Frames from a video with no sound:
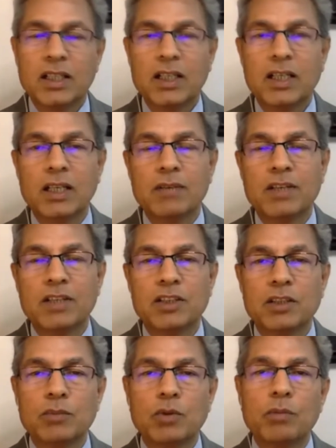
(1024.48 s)

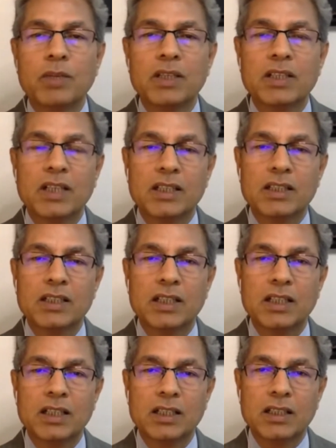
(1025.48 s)
liberation movement
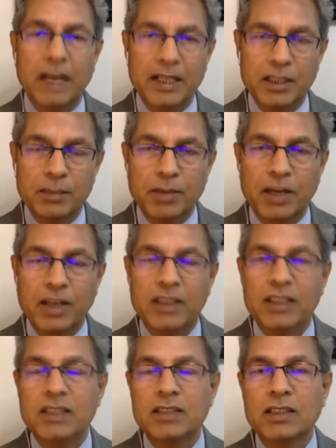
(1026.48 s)
guiding
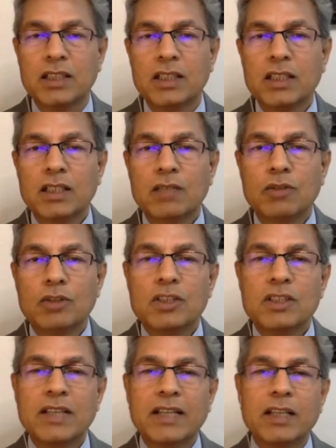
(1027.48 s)
parties,
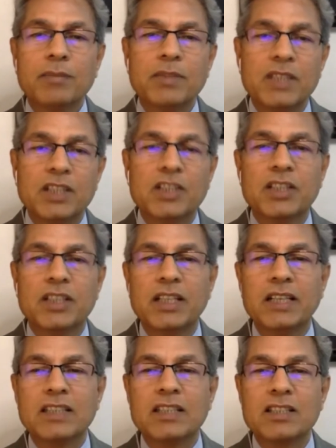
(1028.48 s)
was set up
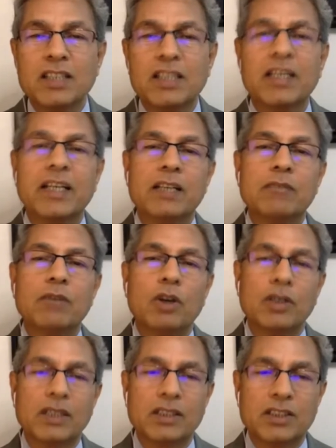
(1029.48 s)
initially as a secretive
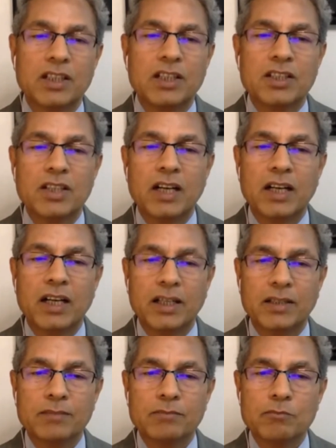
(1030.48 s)
organization in
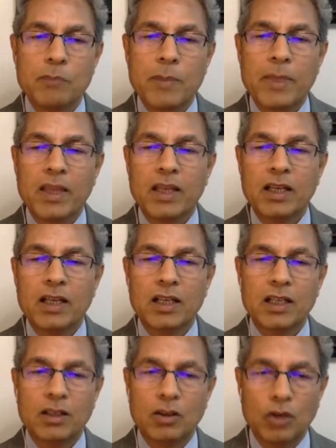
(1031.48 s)
Shanghai.
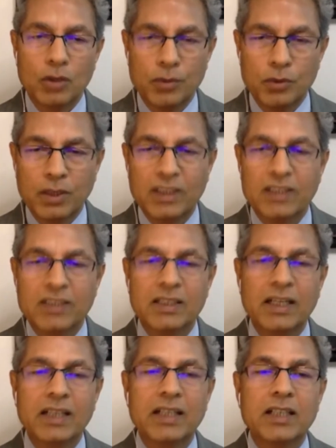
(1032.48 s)
All of you
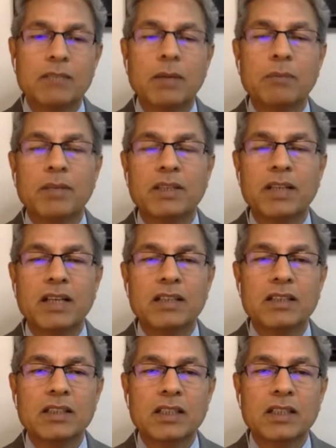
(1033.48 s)
understand and remember that.